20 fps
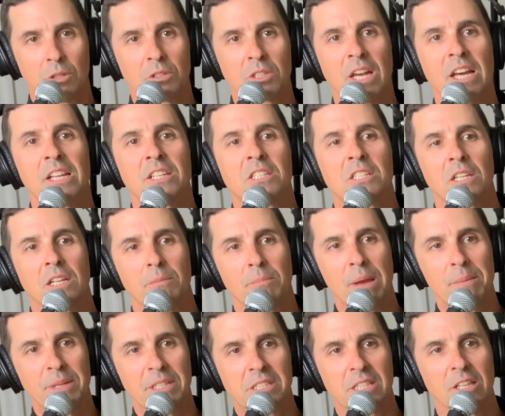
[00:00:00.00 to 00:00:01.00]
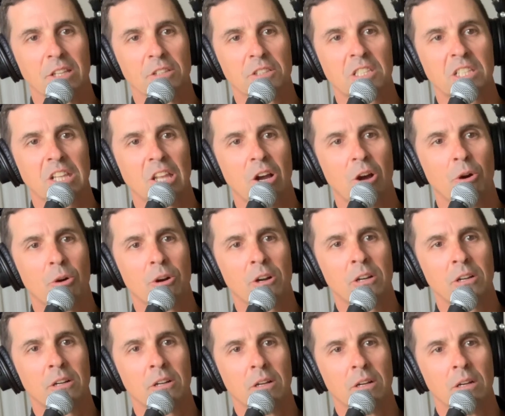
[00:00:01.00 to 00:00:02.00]
So it's kind of, maybe it's a little slower.
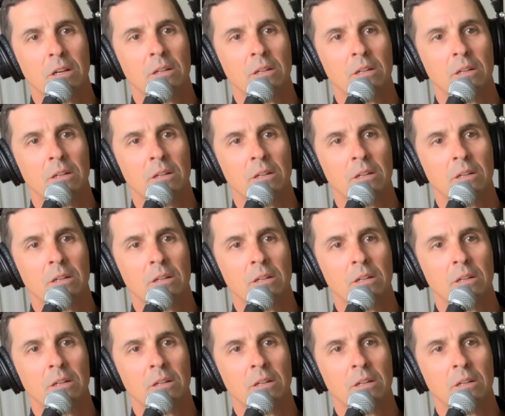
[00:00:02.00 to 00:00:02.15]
